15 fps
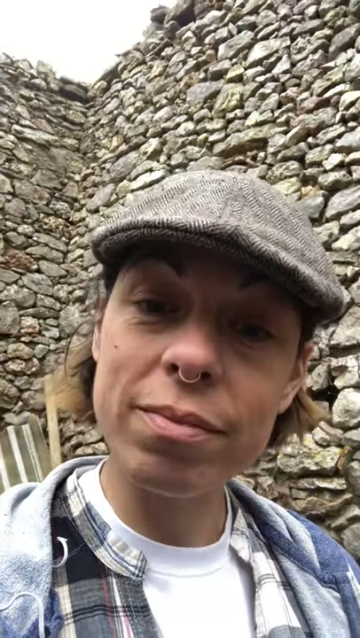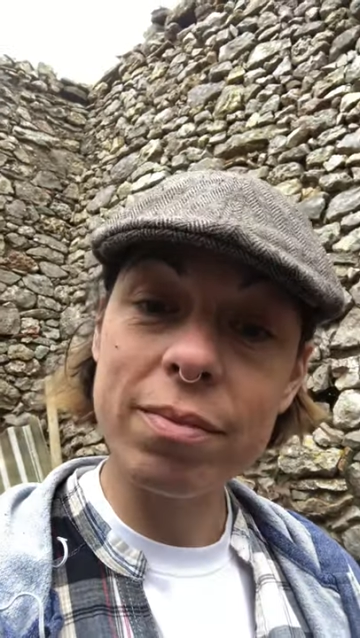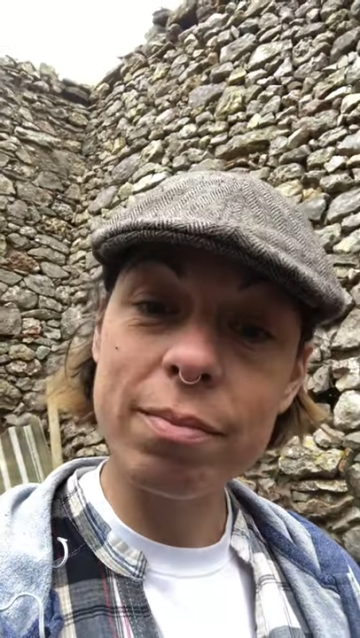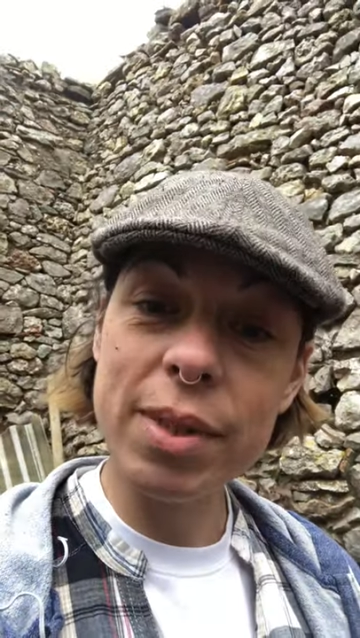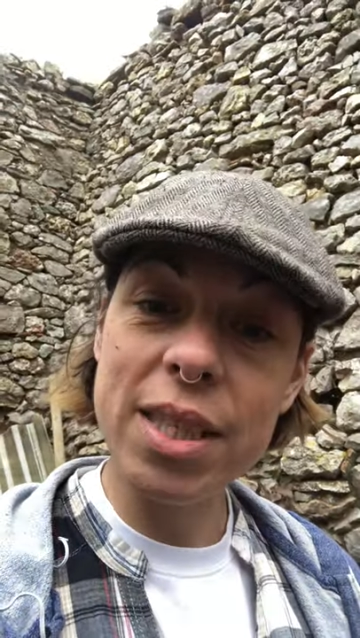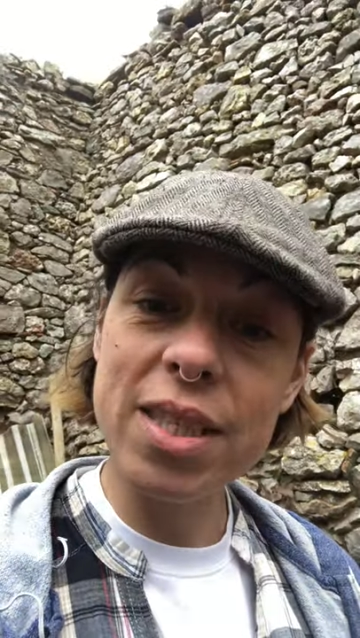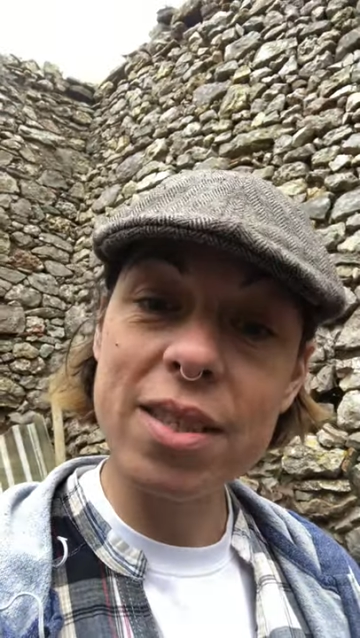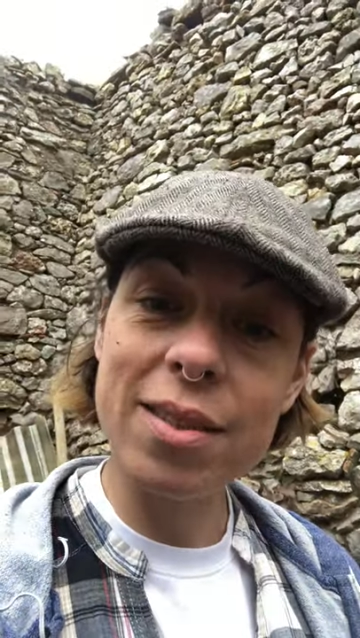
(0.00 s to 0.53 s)

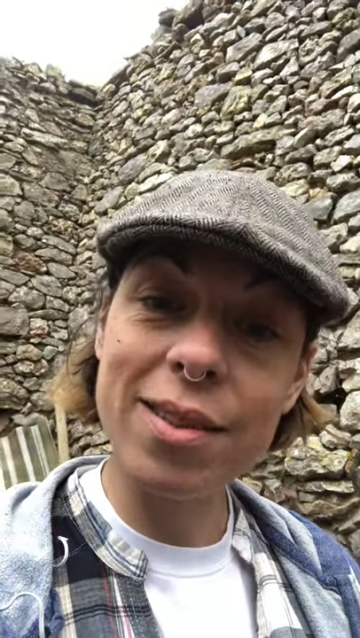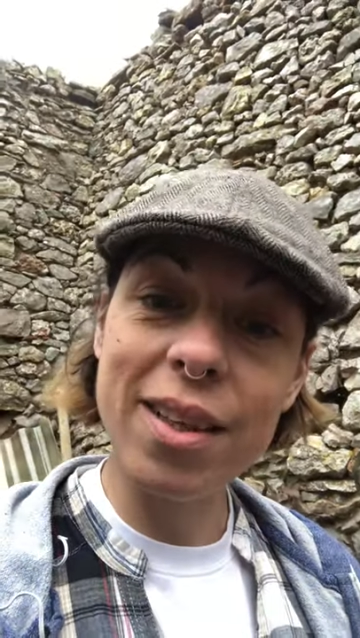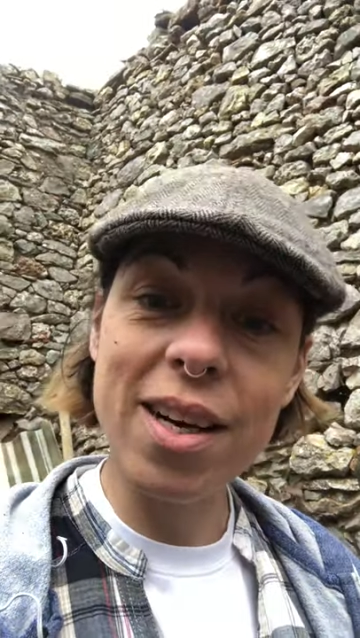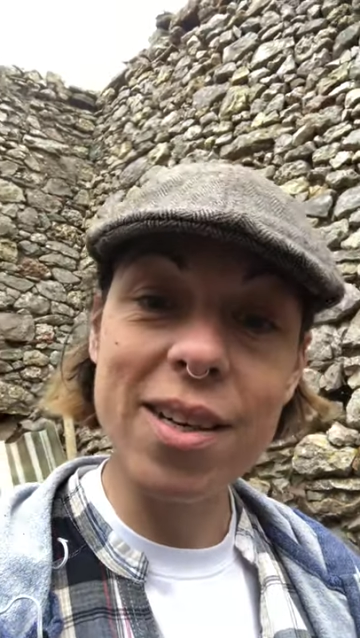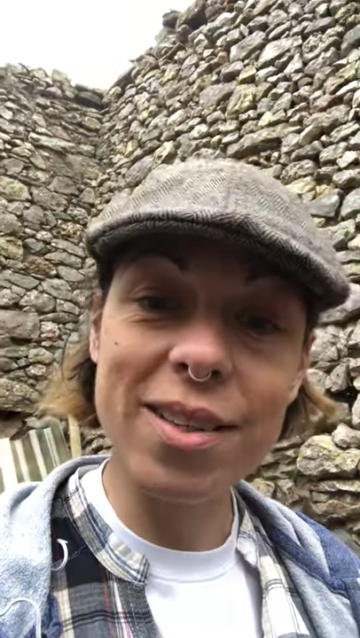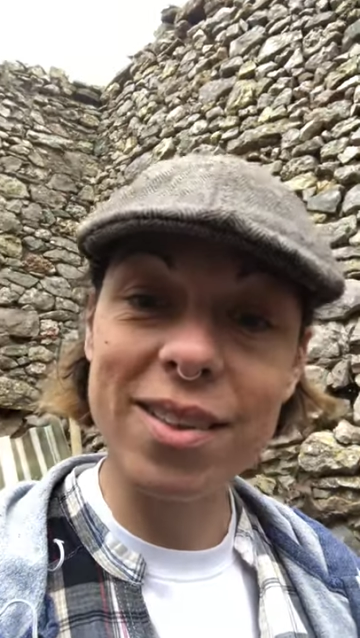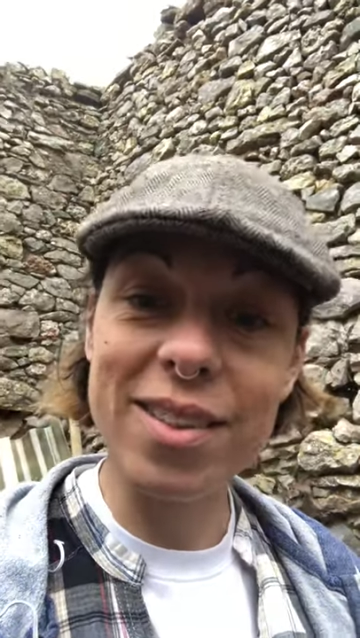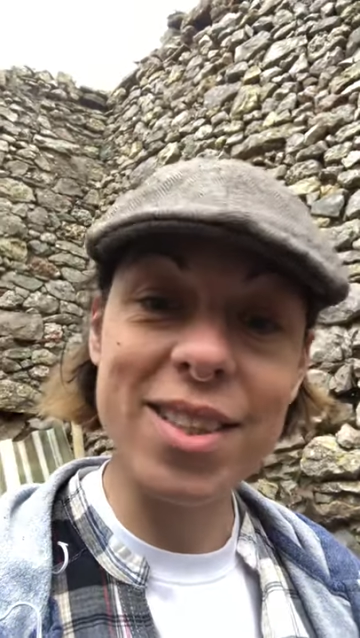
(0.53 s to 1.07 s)
medicinal
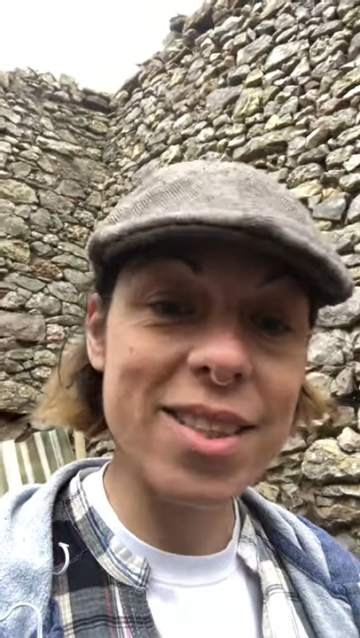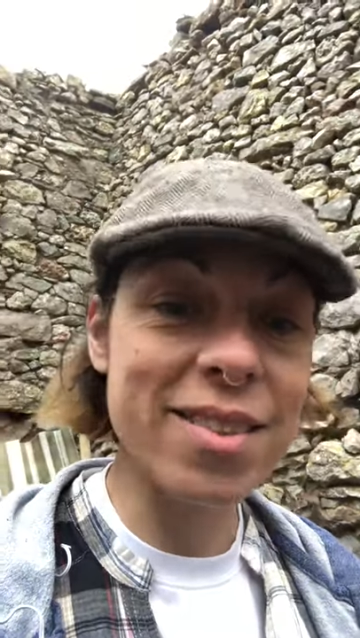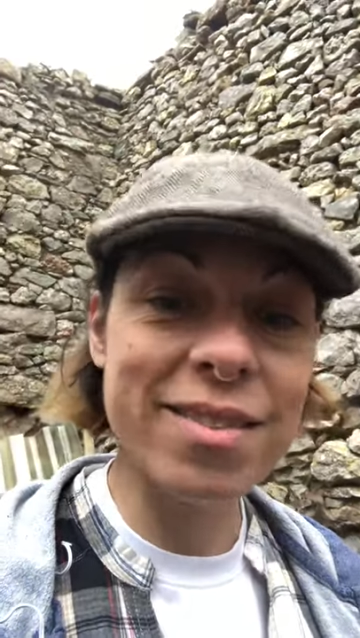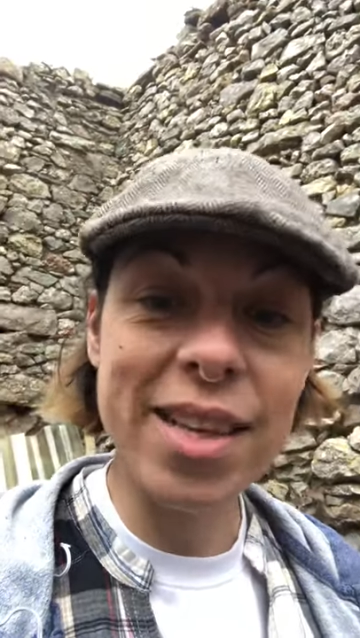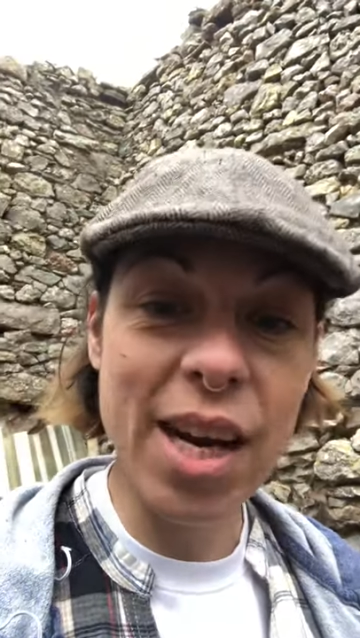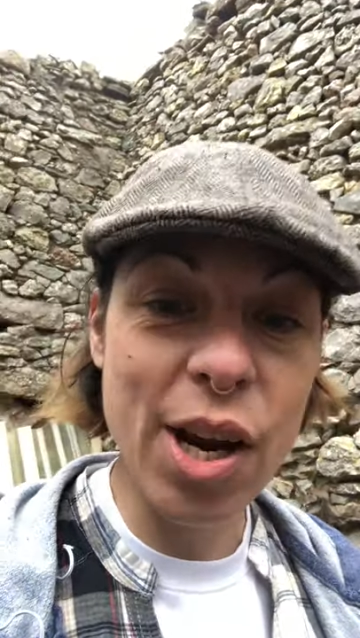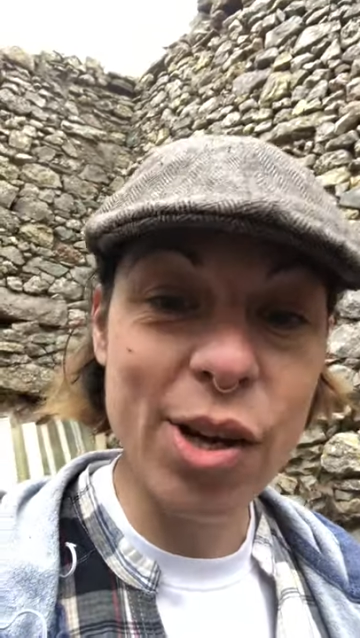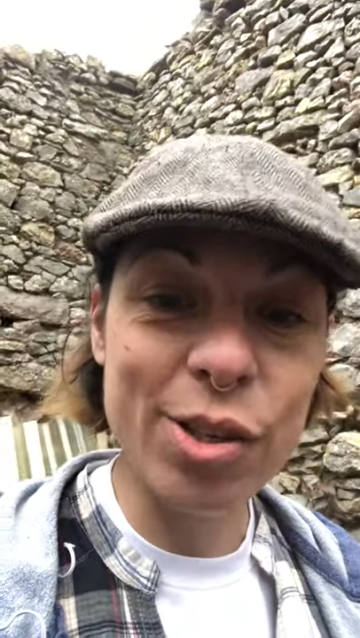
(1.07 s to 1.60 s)
gardens
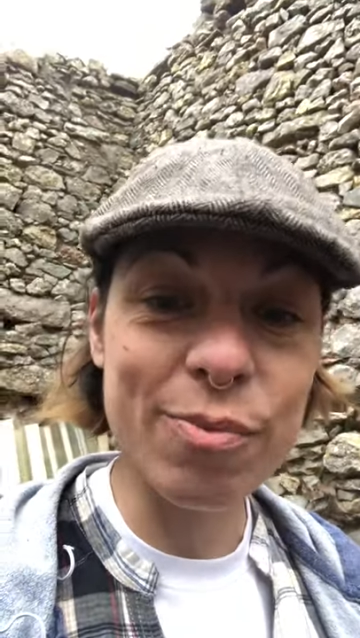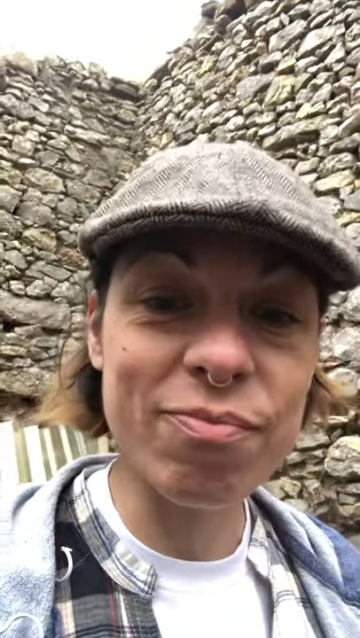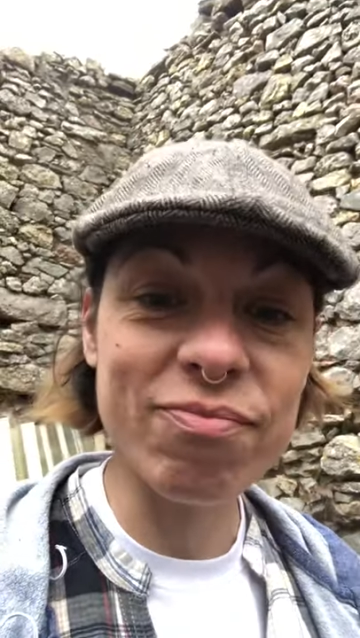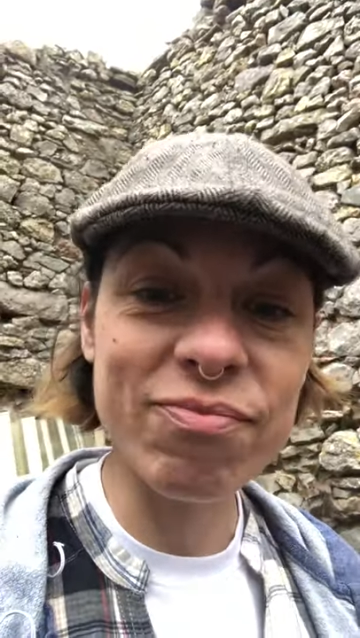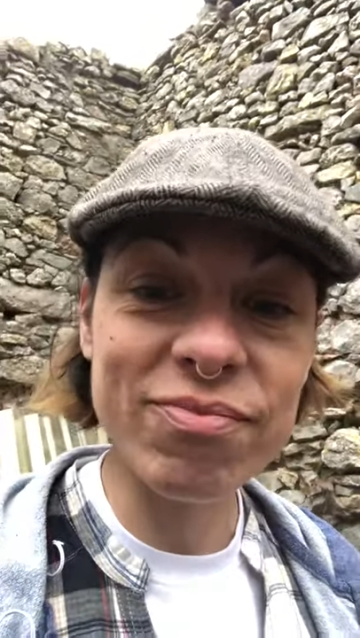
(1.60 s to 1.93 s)
at home.